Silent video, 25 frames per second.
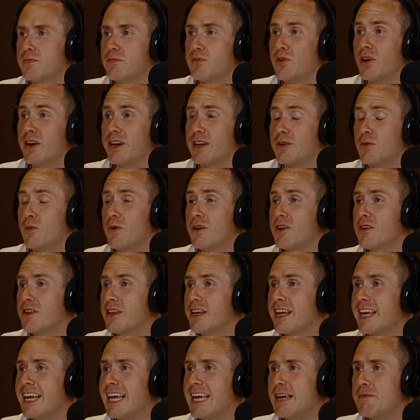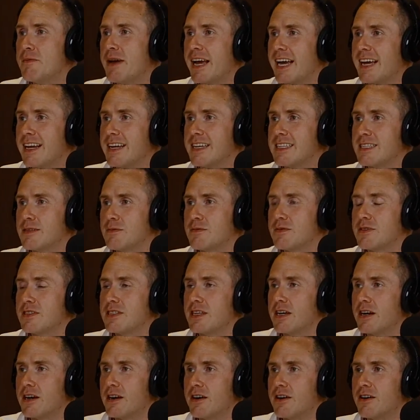Brian, what are the key mechanisms
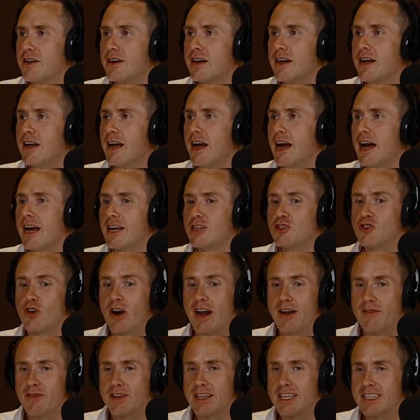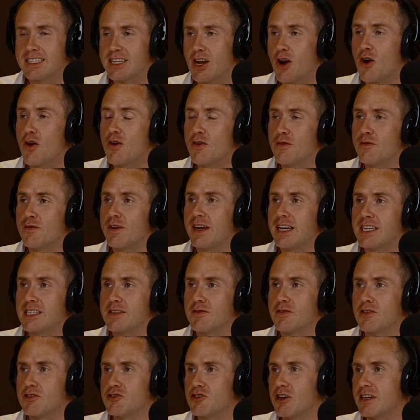that are driving this current phase
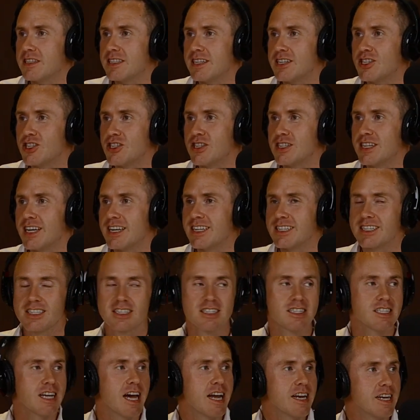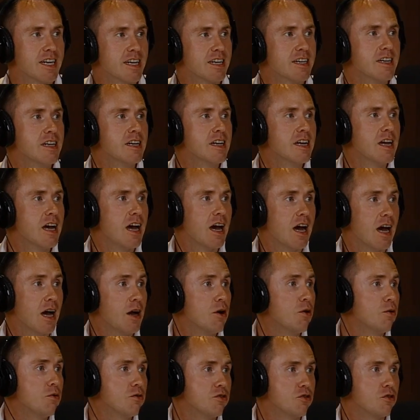of the transition? And Tanya,
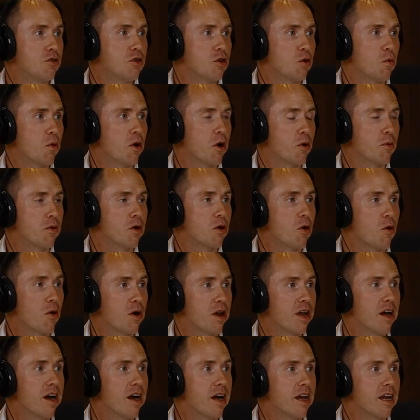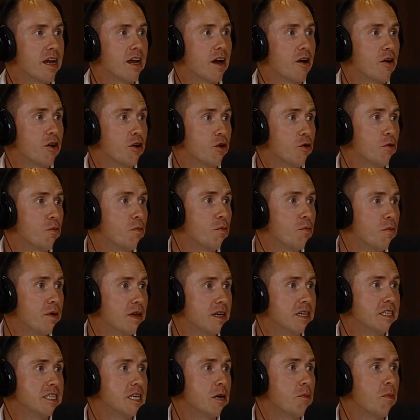how through your work with REI are you
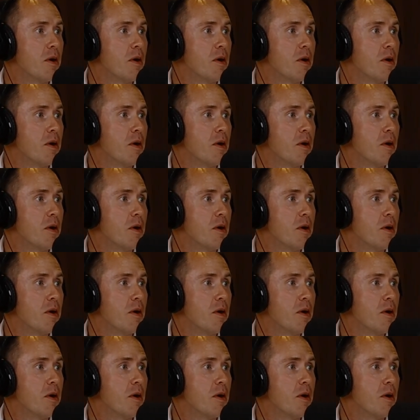building